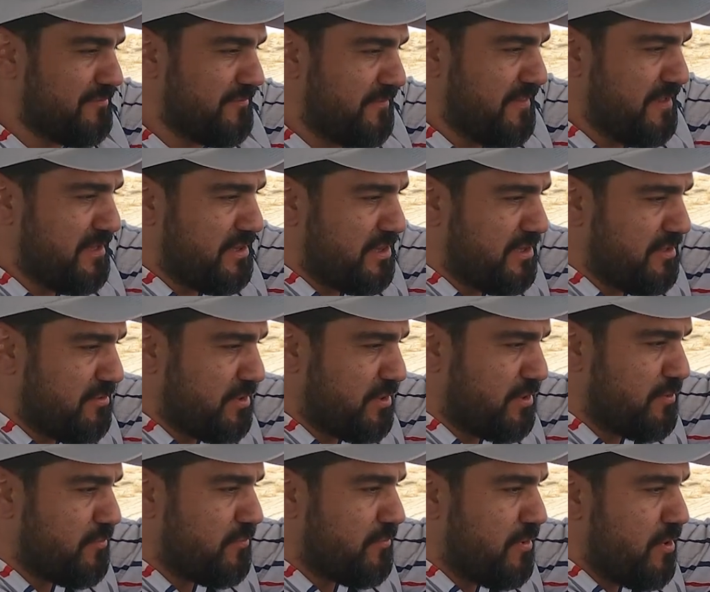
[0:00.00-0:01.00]
things here.
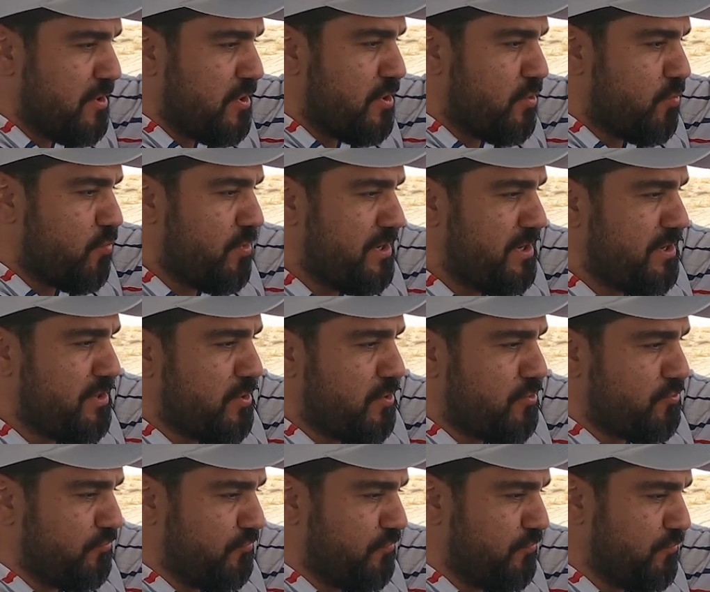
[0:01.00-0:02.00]
So when you
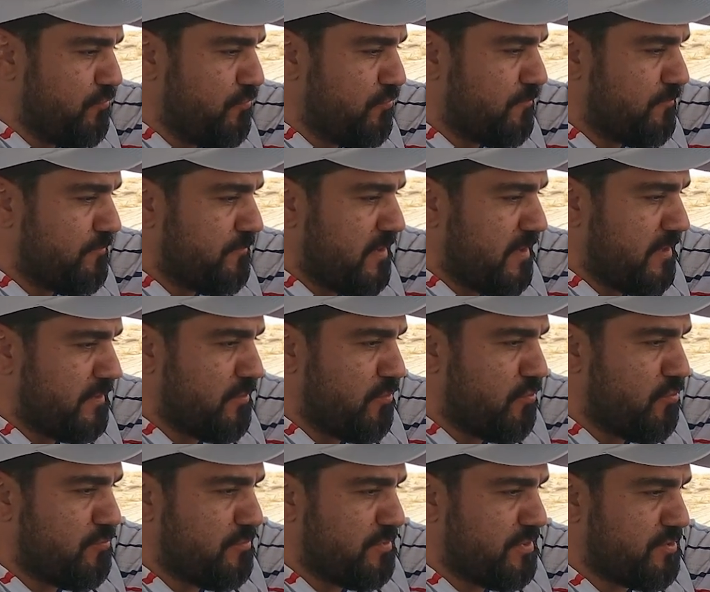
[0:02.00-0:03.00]
go to the
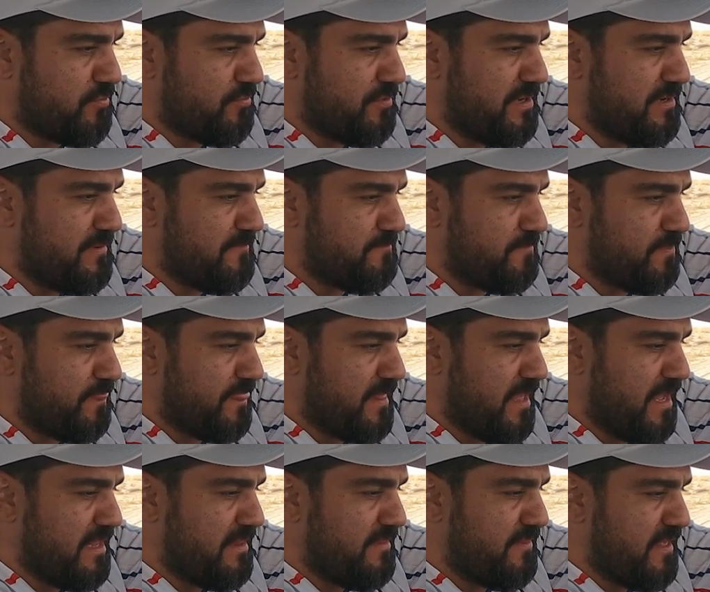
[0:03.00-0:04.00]
home screen
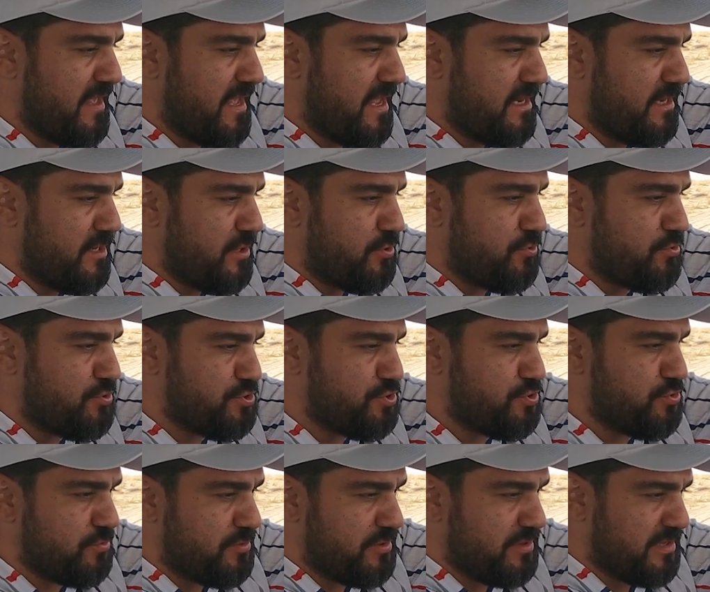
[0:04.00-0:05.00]
and then you
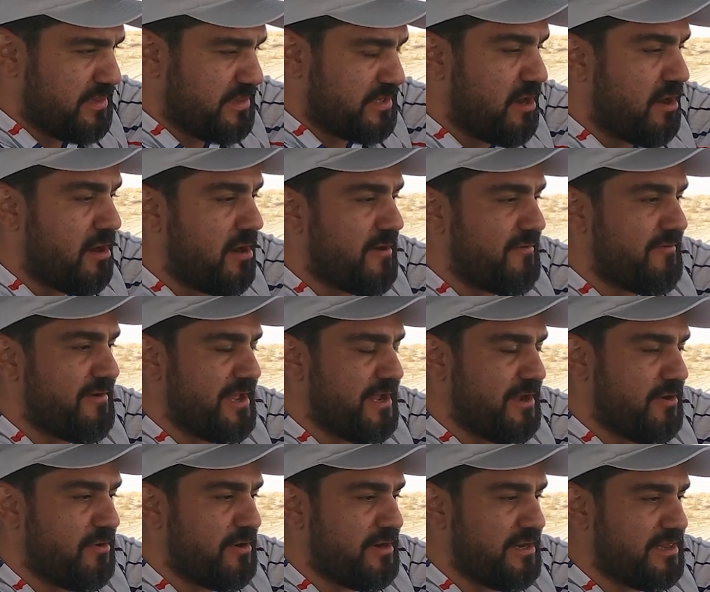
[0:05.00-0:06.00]
choose this car
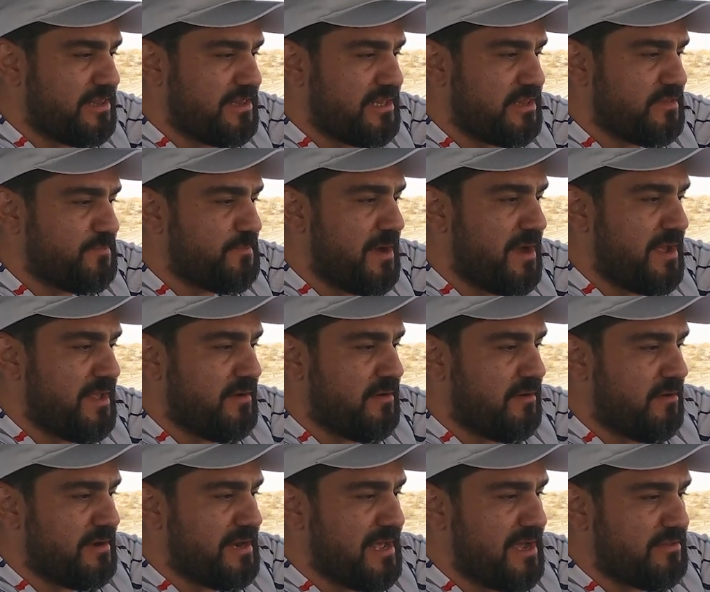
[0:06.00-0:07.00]
icon, it says My
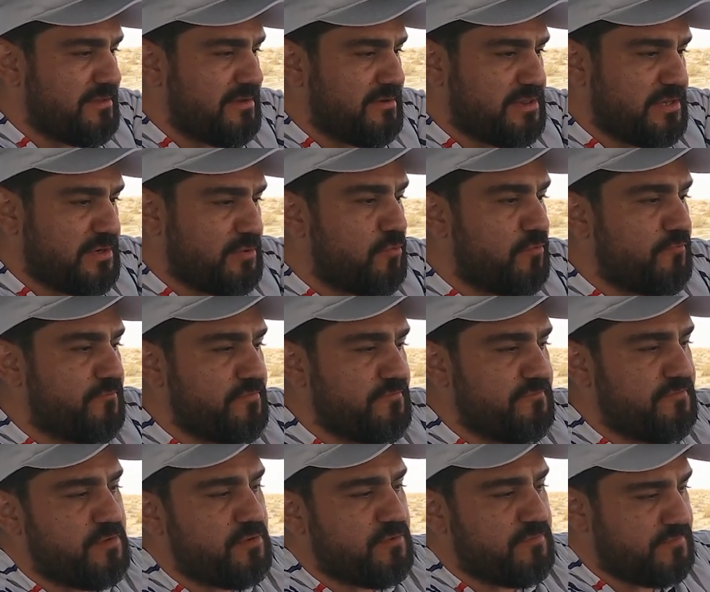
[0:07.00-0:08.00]
Car. Now there's an
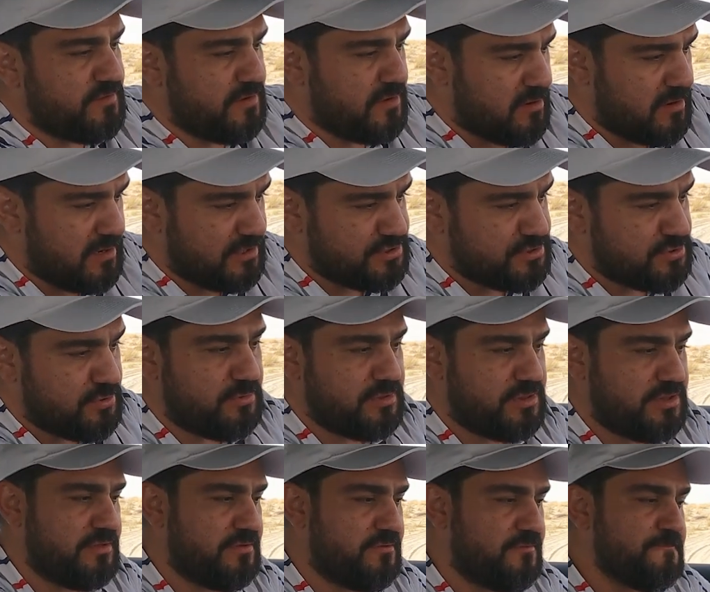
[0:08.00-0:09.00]
overview of the car. It
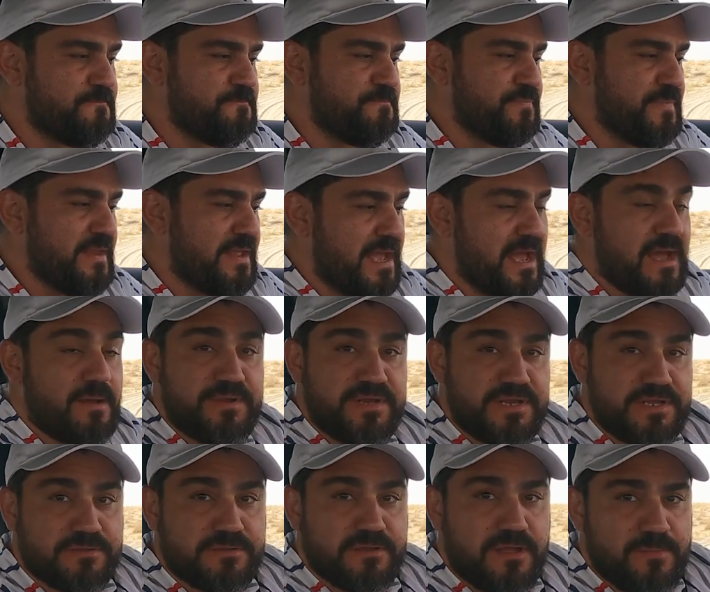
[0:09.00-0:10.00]
tells you how many
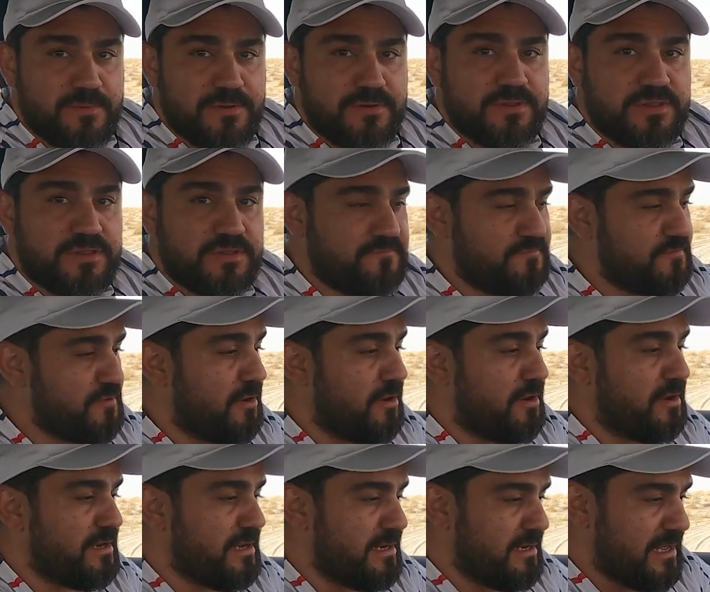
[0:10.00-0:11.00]
kilometers you've
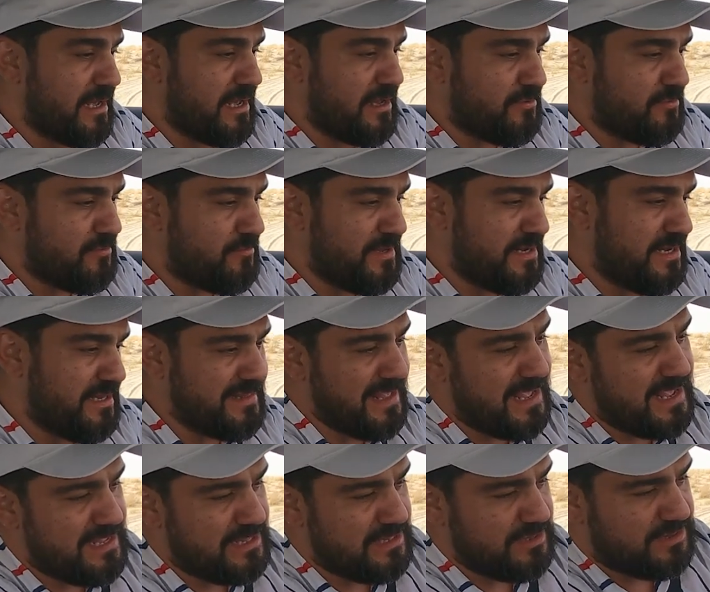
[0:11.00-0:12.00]
gone and how many
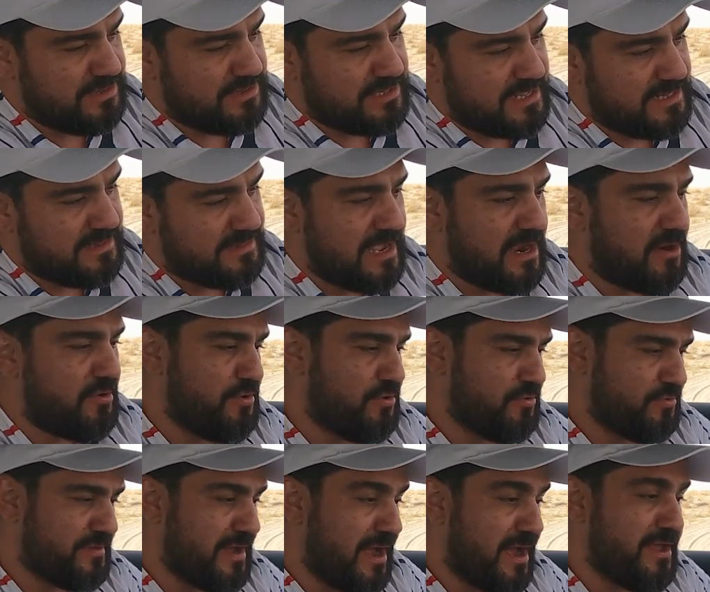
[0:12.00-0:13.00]
days and how
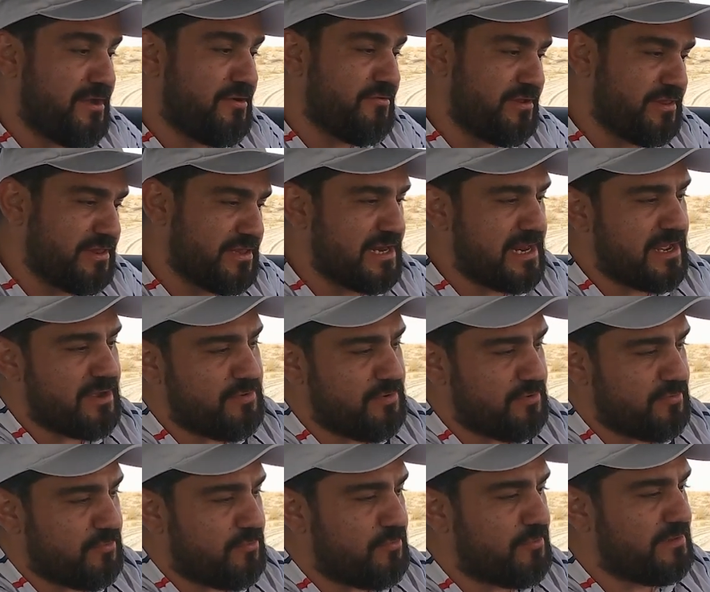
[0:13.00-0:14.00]
your tire is and how
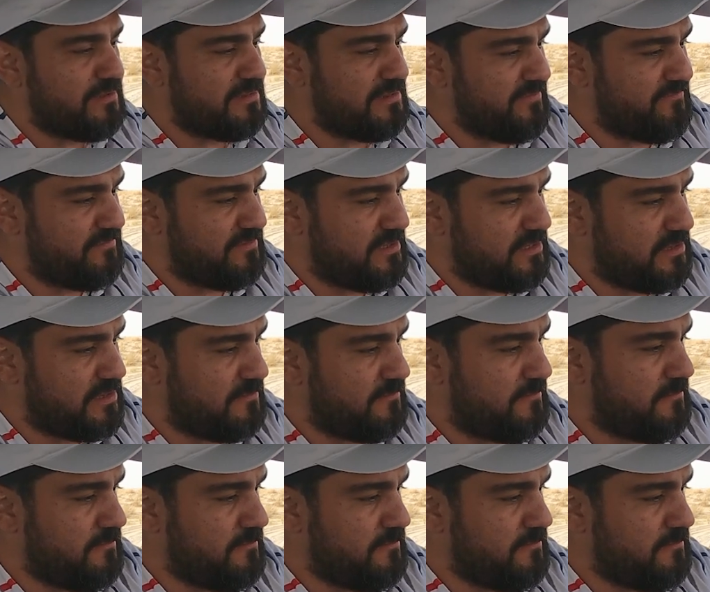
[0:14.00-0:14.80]
your oil level is.